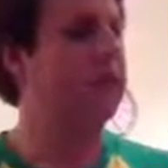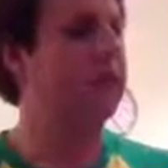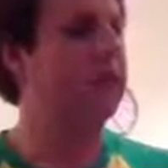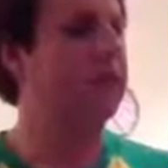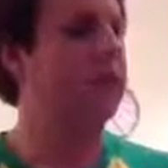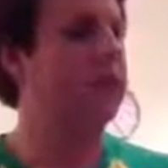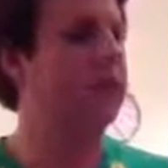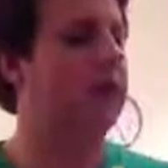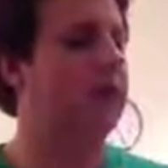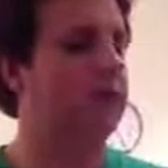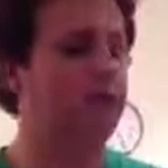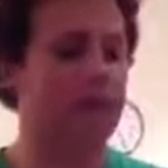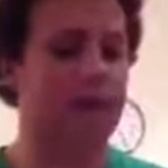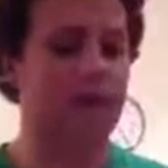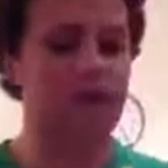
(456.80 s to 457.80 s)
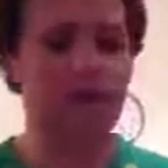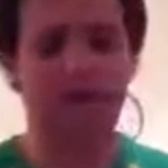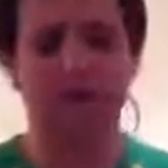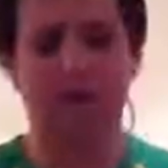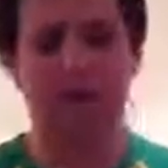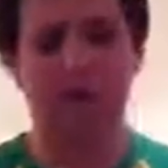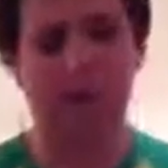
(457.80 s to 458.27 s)
But like I said,
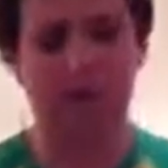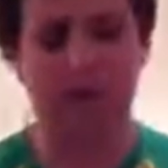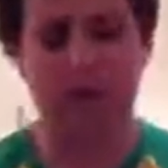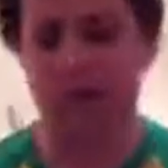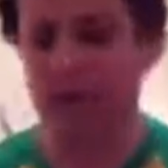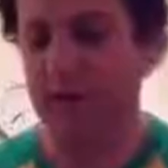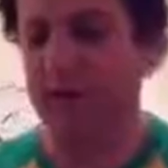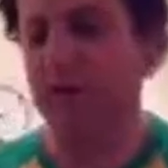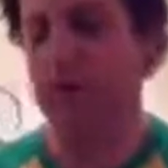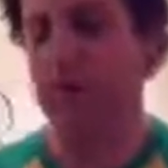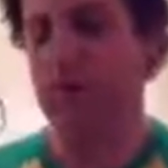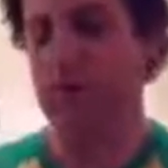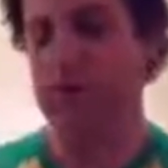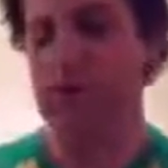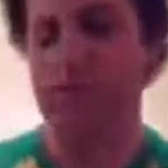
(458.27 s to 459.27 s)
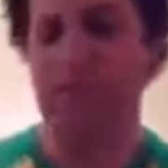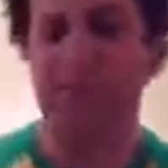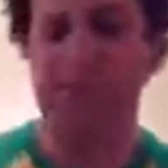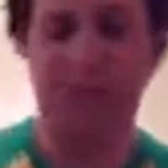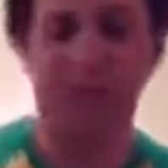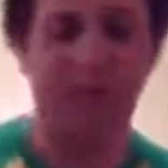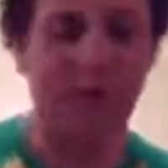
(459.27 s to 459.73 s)
this is interesting, because just going
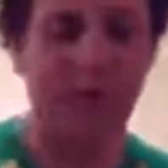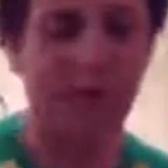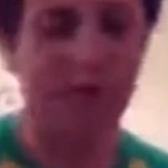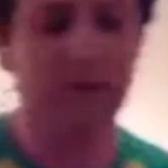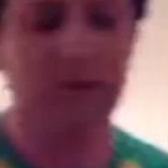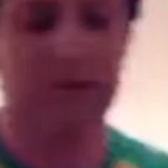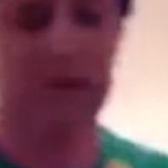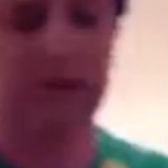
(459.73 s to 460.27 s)
back to this